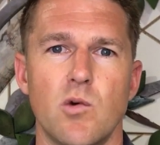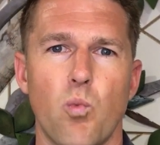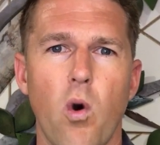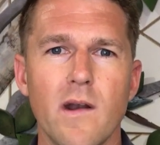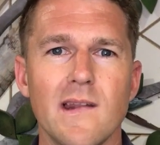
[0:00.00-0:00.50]

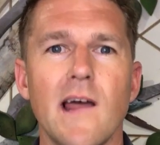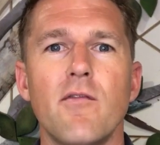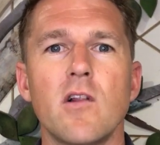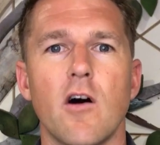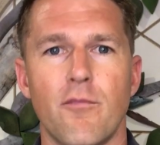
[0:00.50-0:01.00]
What
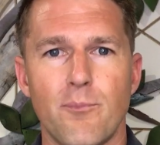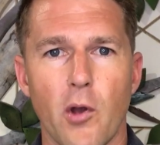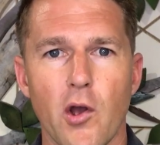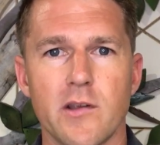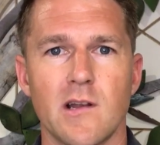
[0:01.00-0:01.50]
level of
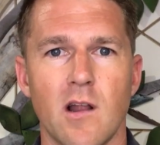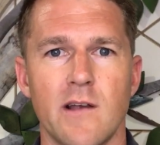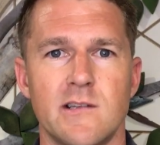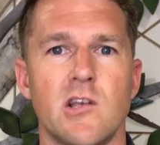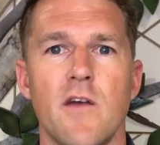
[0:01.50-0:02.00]

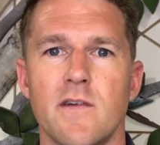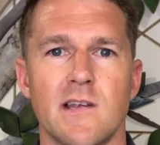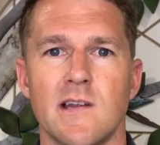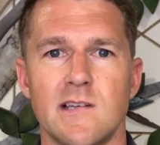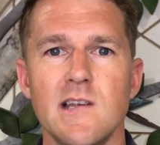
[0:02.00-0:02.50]
personalised service
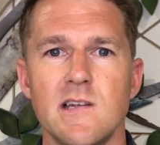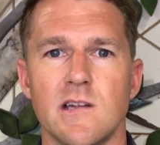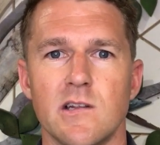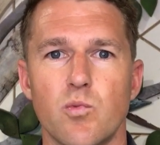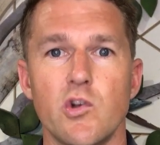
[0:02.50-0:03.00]
and
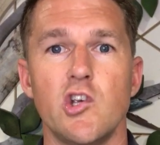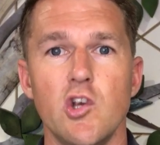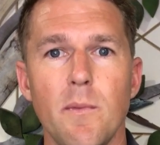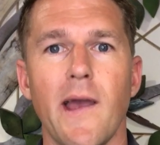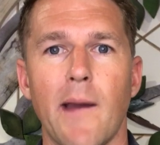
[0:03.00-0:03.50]
assistance would
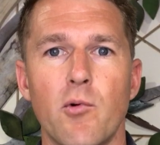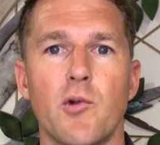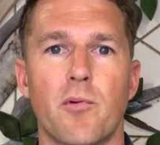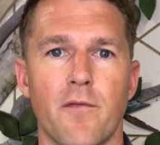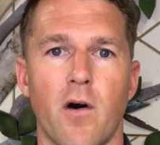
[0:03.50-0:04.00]
you be able to
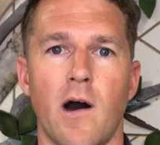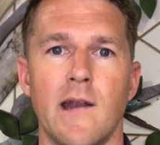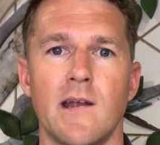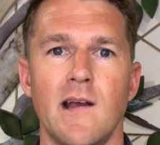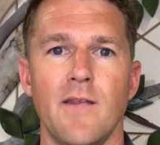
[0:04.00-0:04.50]
provide